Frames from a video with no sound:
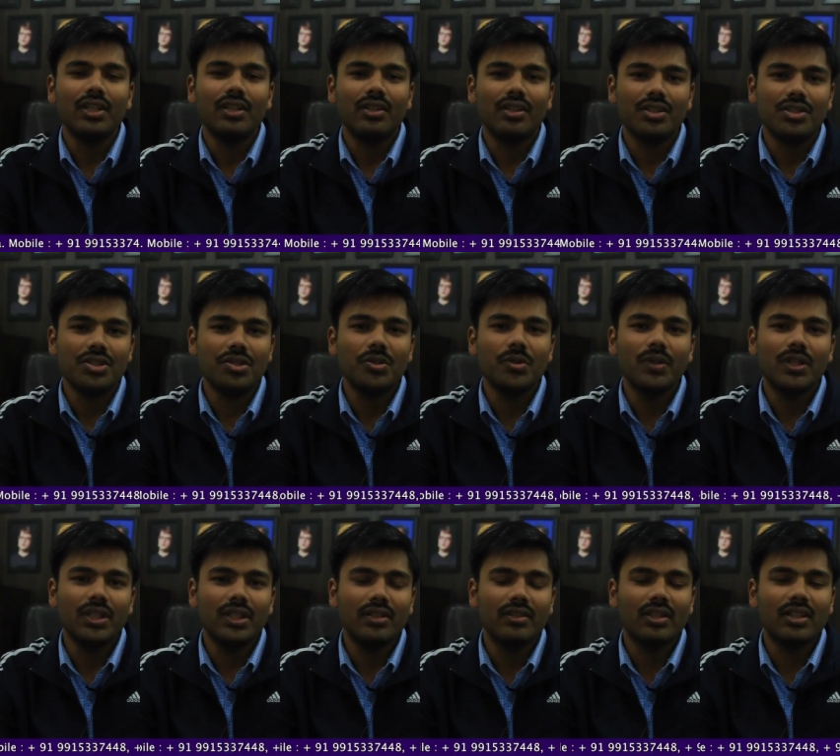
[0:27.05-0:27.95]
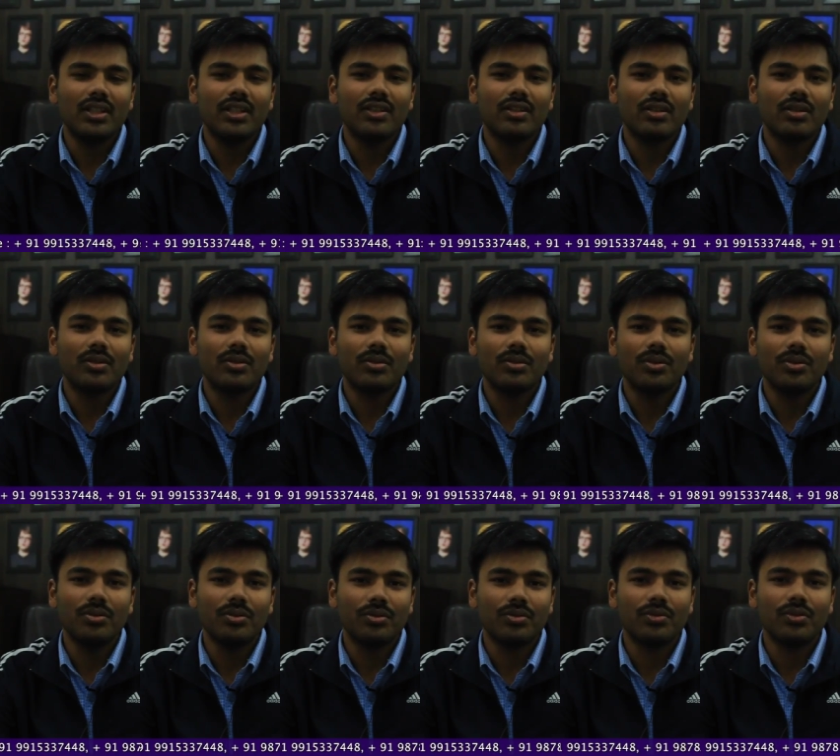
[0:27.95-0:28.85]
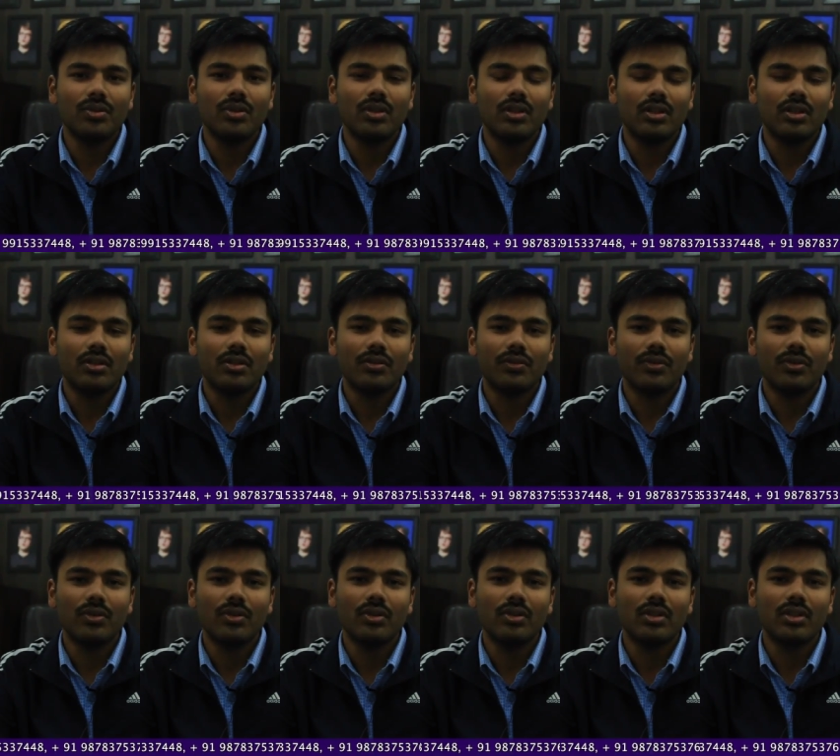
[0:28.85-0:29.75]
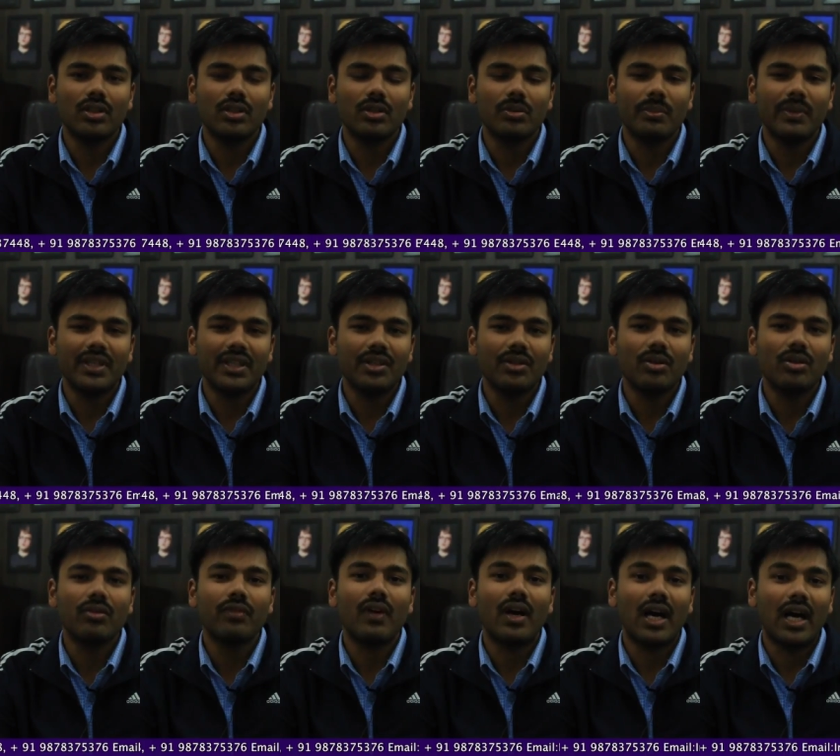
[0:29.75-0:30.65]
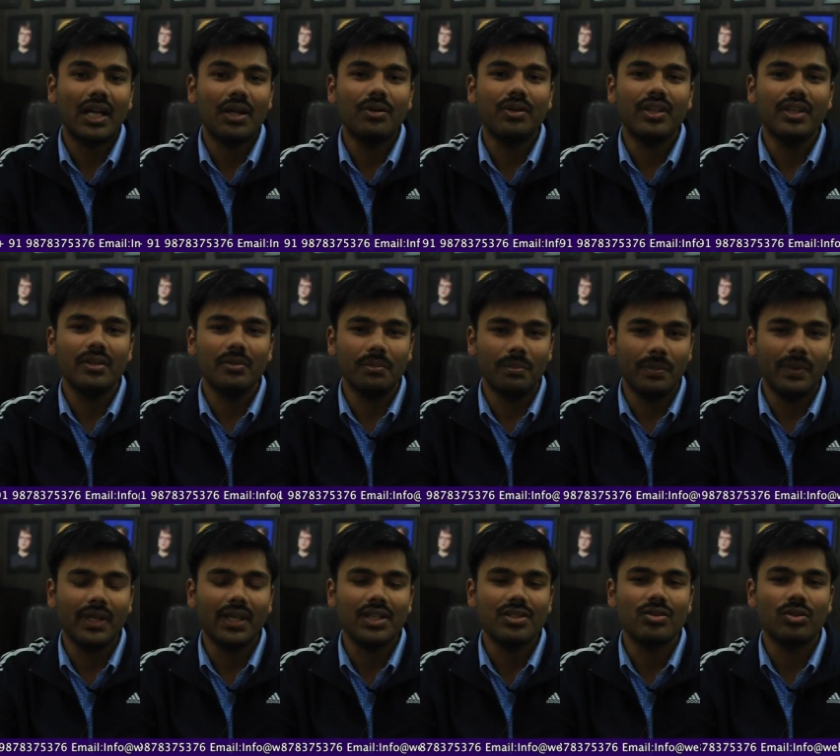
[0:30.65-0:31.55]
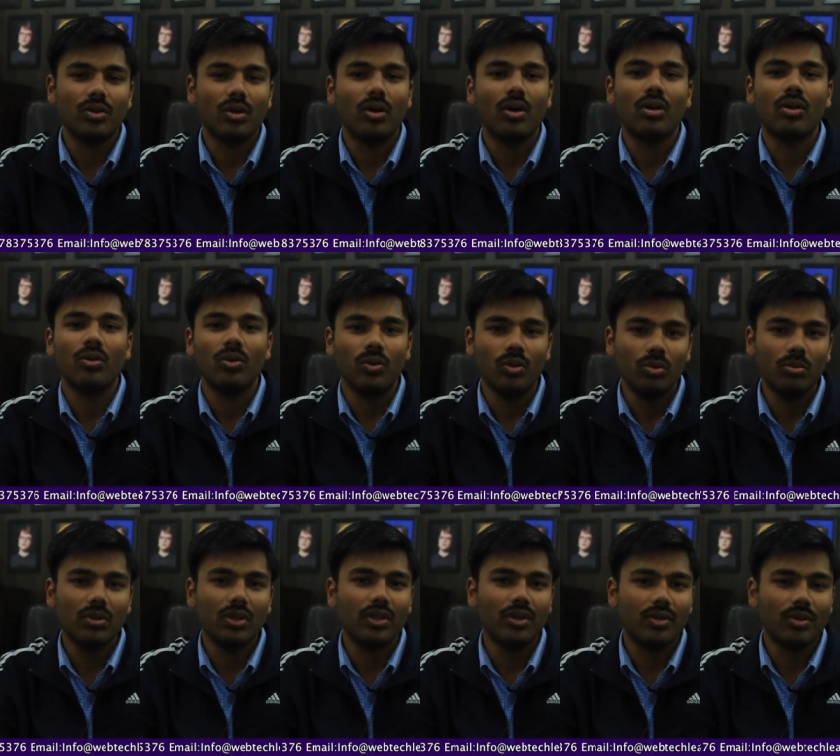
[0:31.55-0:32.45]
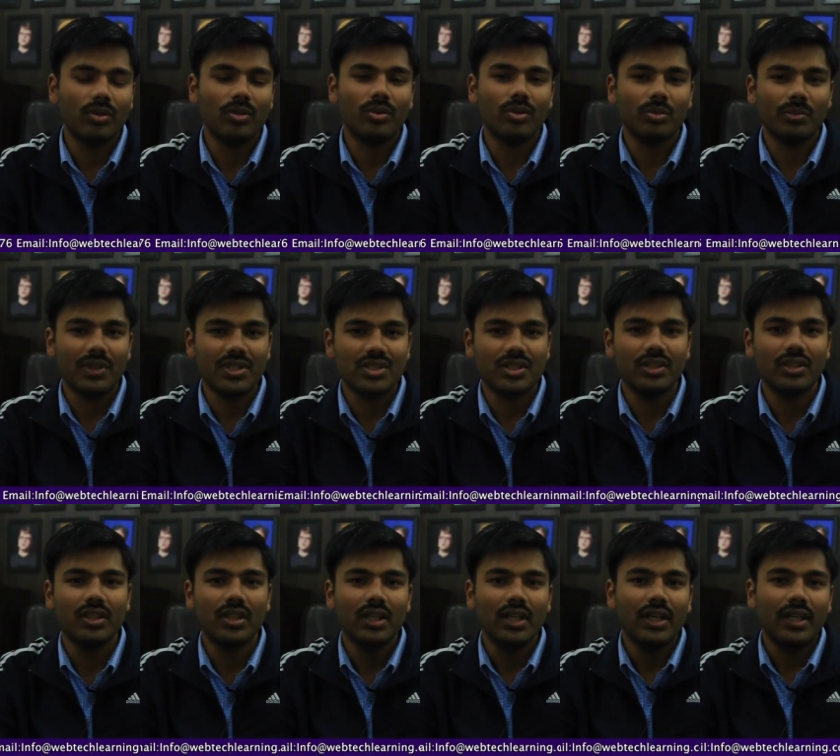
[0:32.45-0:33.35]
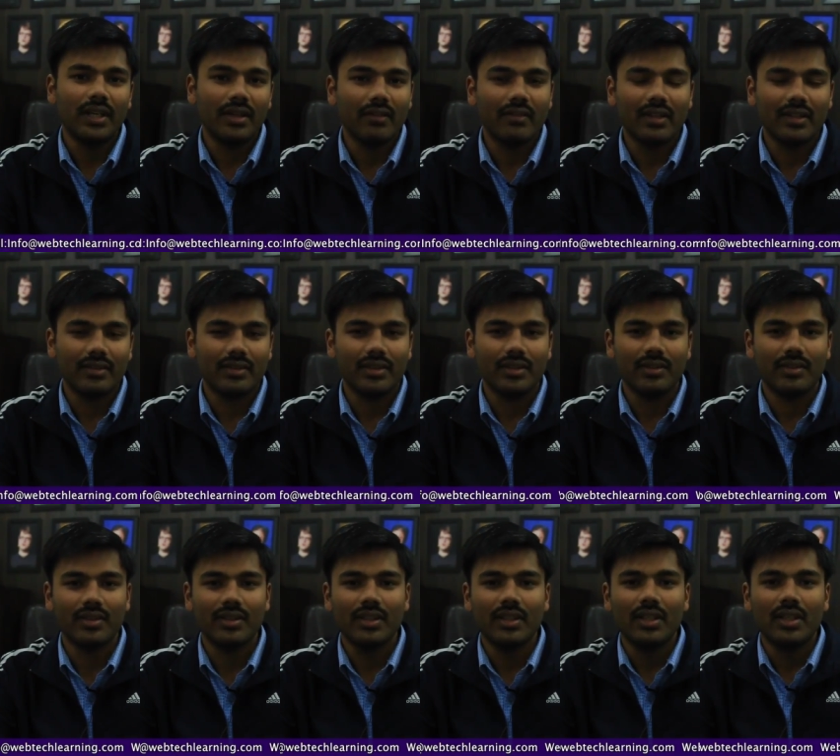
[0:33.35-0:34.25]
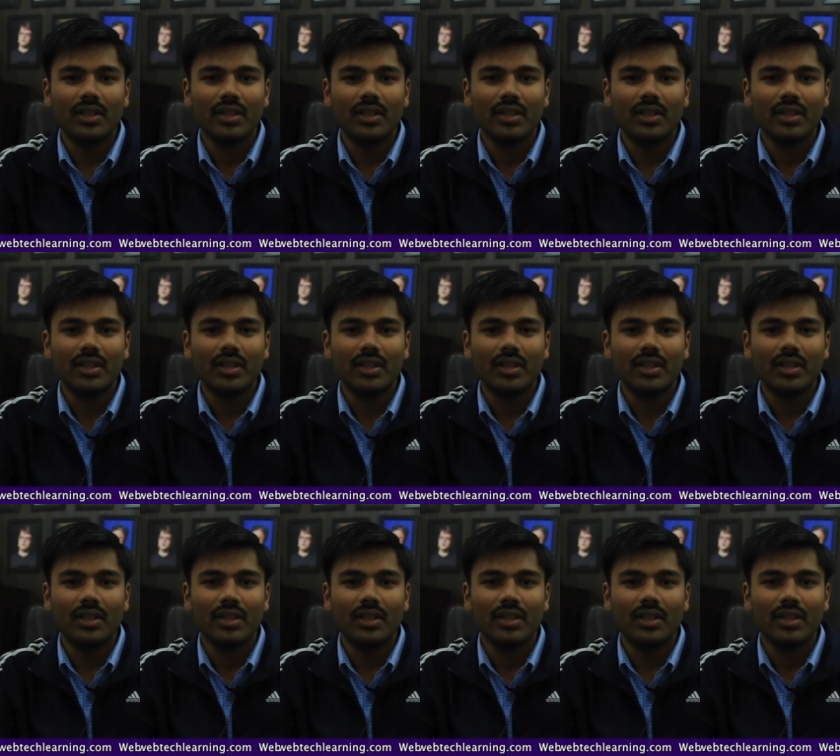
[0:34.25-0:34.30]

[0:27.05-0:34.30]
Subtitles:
The GUI designing is also useful for the making of IoT page or home control automation devices,